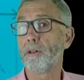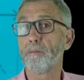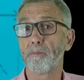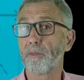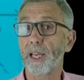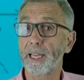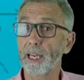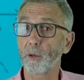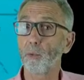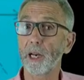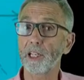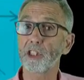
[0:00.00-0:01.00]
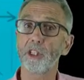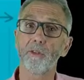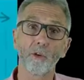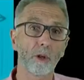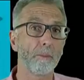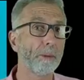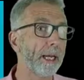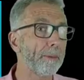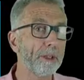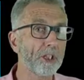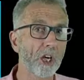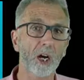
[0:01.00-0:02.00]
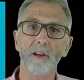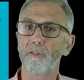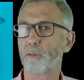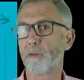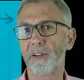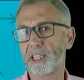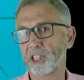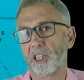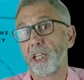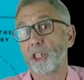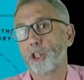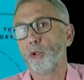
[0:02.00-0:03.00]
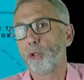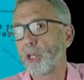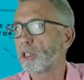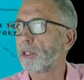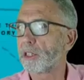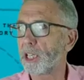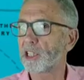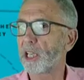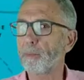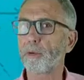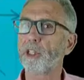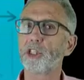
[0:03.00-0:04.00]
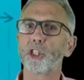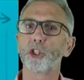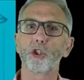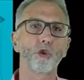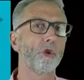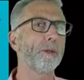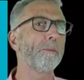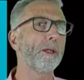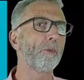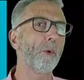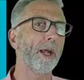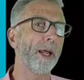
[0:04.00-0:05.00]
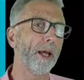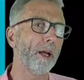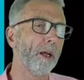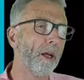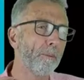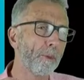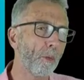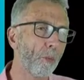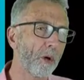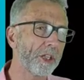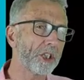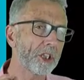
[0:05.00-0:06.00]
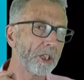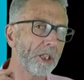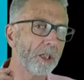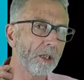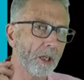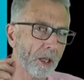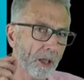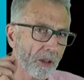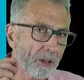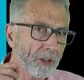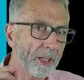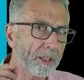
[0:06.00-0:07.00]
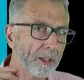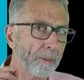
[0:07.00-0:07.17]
they had a relative or a baby die from a vaccination. Who knows? It does happen. It's extremely rare. But what is the thing that